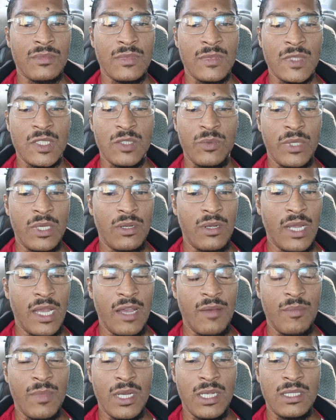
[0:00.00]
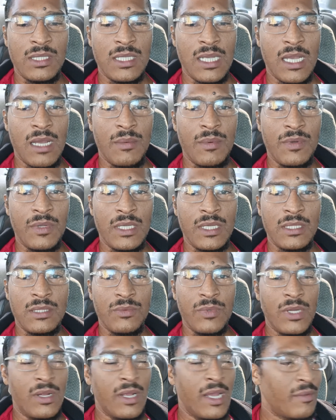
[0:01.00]
We don't have much time of this.
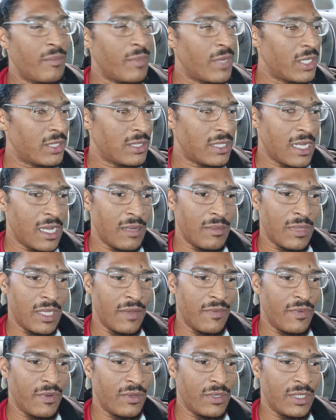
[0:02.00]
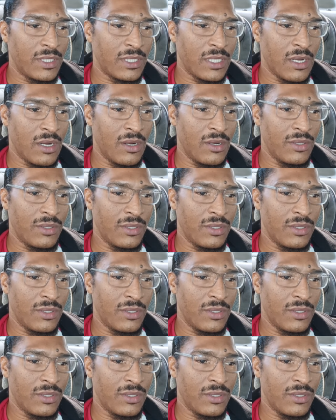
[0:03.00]
We don't have much time left on this earth.